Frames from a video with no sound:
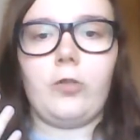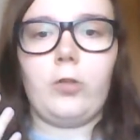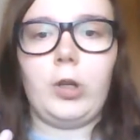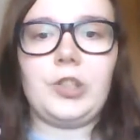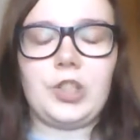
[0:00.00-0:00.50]

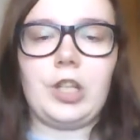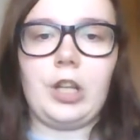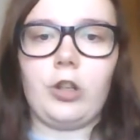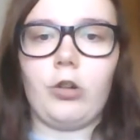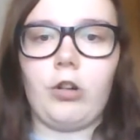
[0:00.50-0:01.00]
fluency in
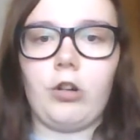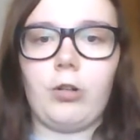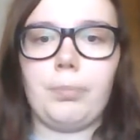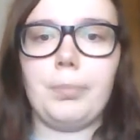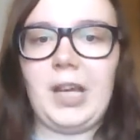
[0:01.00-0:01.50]
your
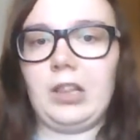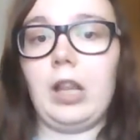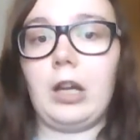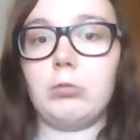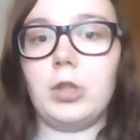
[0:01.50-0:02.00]
main
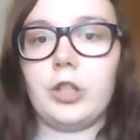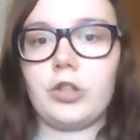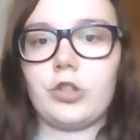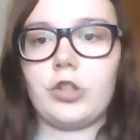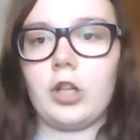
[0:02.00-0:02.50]

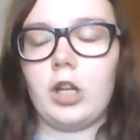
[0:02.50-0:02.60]
language.